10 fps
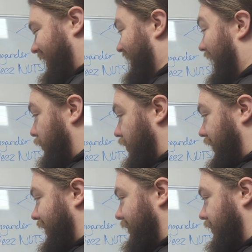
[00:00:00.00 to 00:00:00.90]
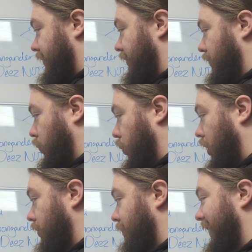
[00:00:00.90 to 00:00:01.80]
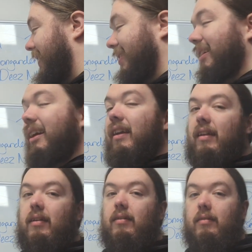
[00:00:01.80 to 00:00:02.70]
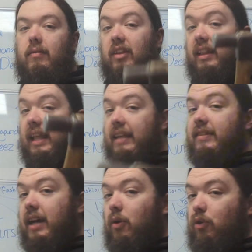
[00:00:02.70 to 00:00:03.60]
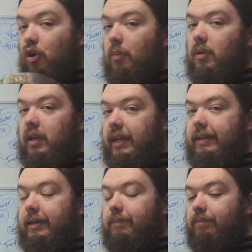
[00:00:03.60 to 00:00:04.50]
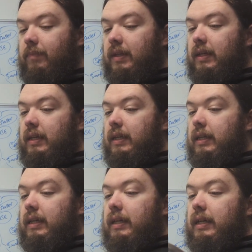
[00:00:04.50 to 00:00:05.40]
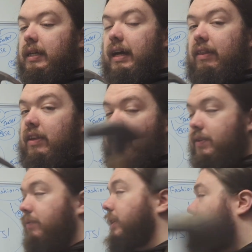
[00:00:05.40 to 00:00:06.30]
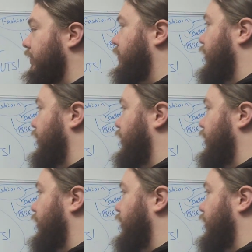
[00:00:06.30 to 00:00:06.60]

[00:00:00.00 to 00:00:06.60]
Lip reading: Now there is one big thing that lets down Jormungandr, and this relates to